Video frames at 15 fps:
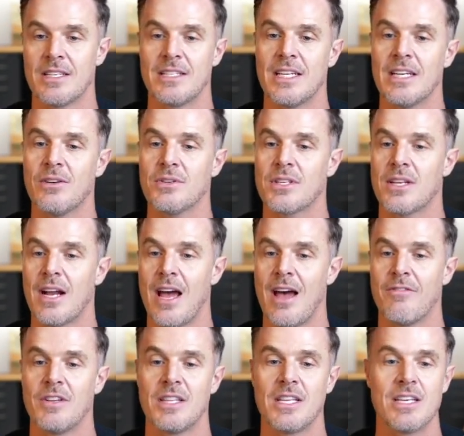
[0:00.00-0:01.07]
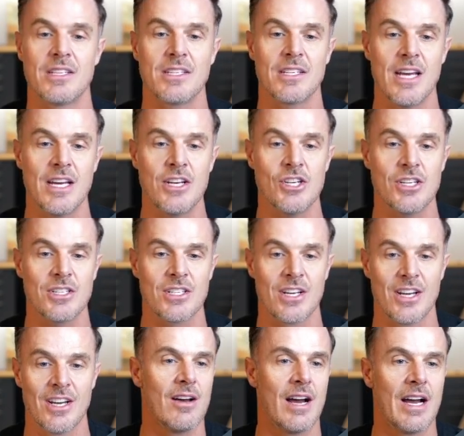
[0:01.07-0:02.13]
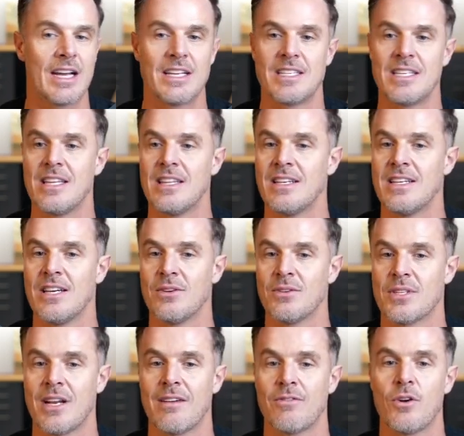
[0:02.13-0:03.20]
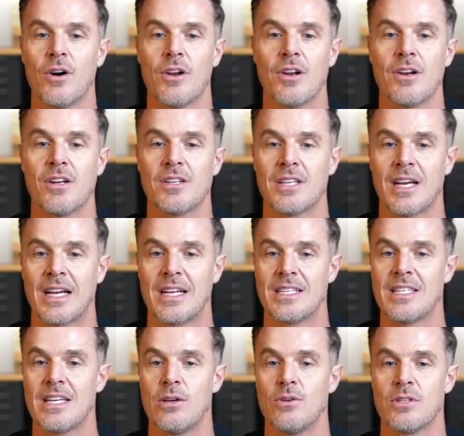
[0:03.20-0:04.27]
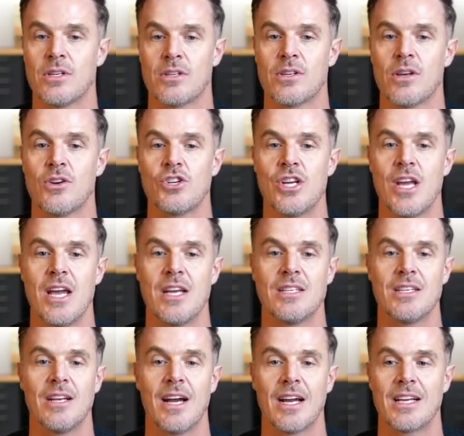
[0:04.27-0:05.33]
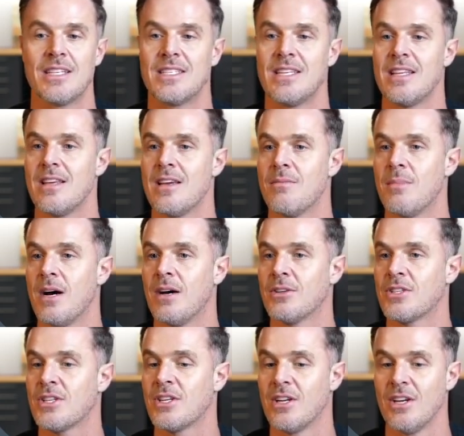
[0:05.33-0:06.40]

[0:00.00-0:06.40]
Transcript: deals that I have in these stages. I can see the deals that I've got on it. I can see who's associated. I can see the amount.